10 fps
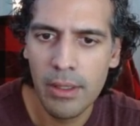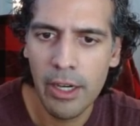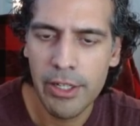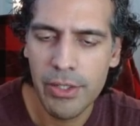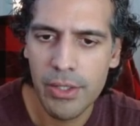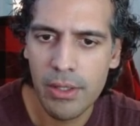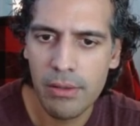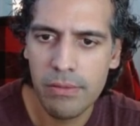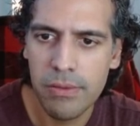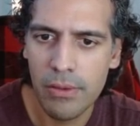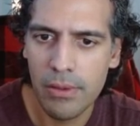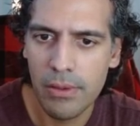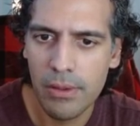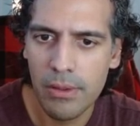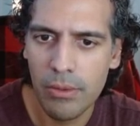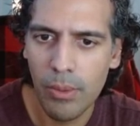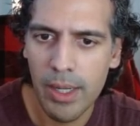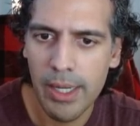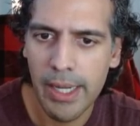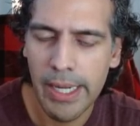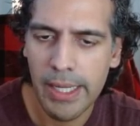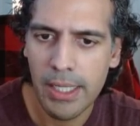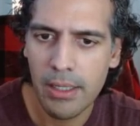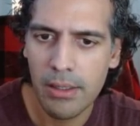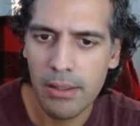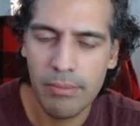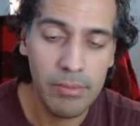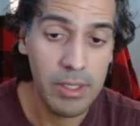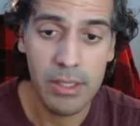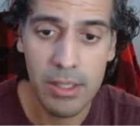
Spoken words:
do you solve for y here? This